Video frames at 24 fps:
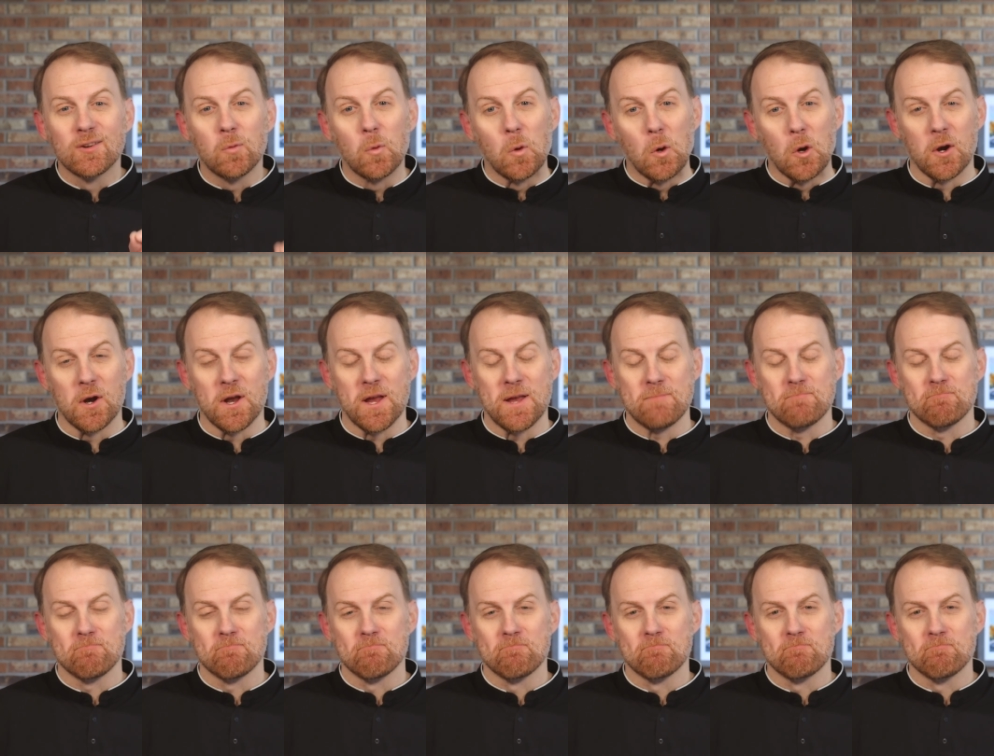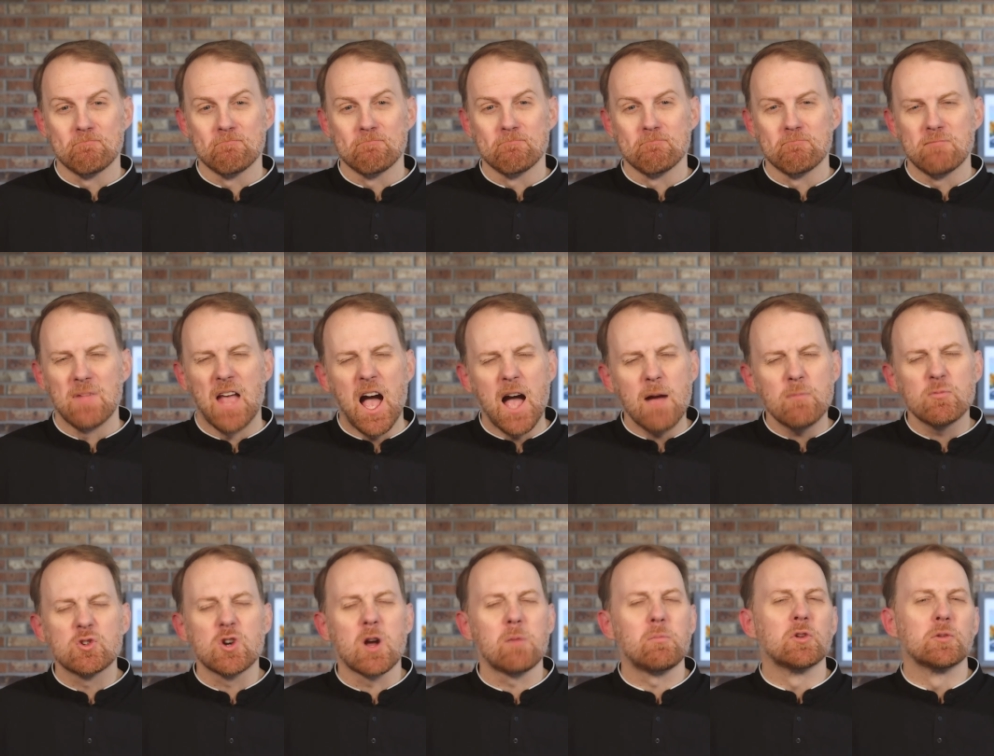worry. I'm
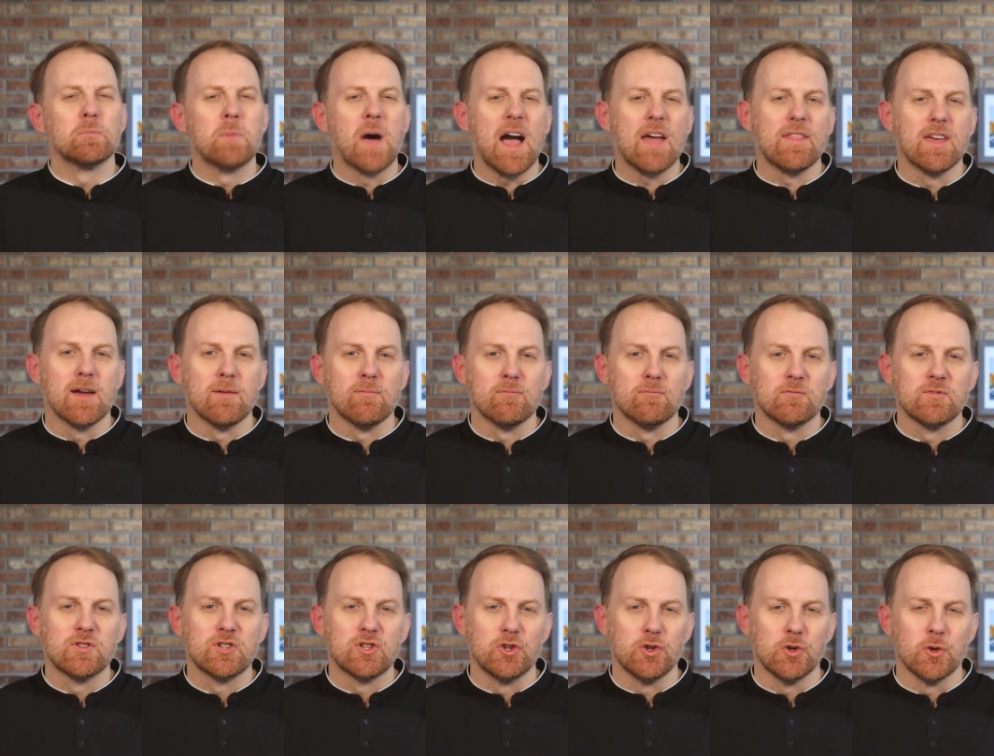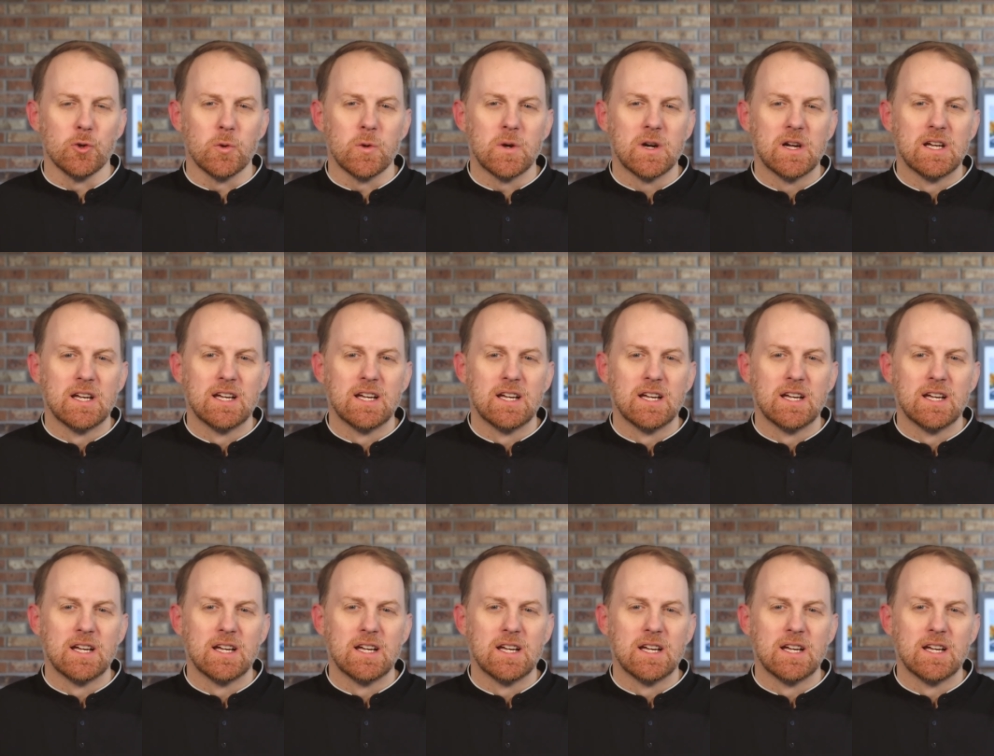troubled by them too.